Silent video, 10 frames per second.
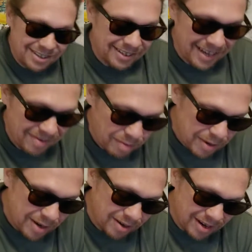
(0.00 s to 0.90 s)
only have a
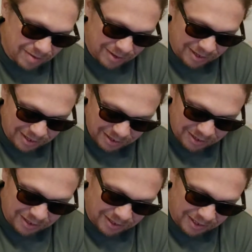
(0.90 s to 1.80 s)
paragraph or so,
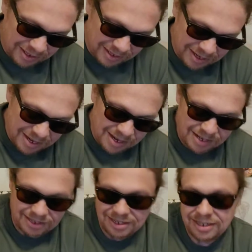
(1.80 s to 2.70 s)
so
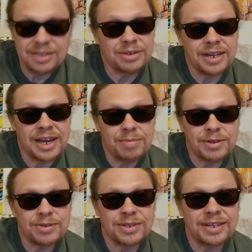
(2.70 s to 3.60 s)
let's see what
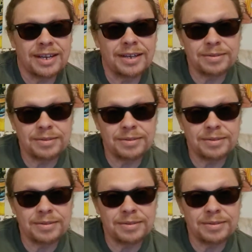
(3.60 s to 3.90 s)
happens with that.